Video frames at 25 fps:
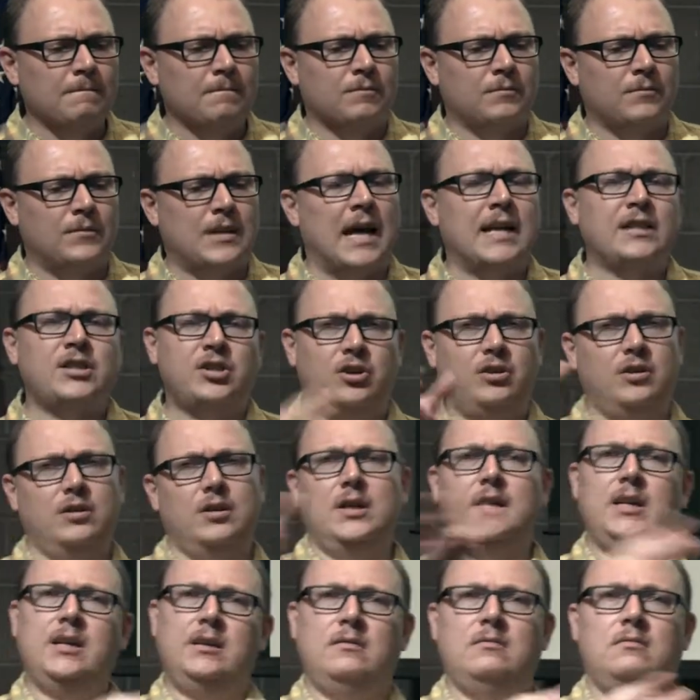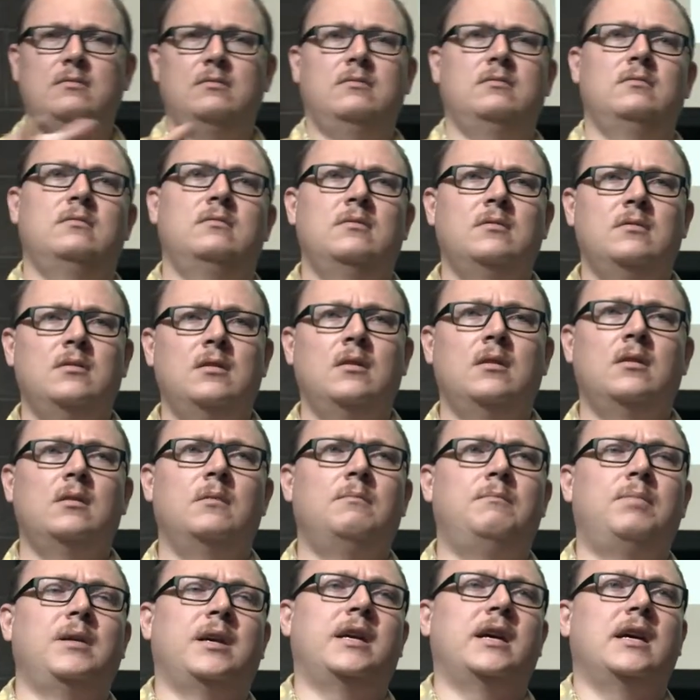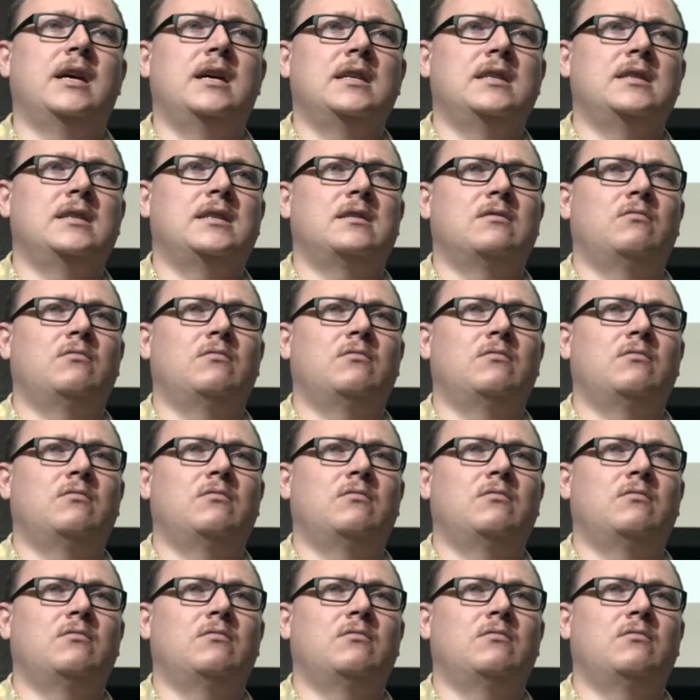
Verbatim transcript: that's good because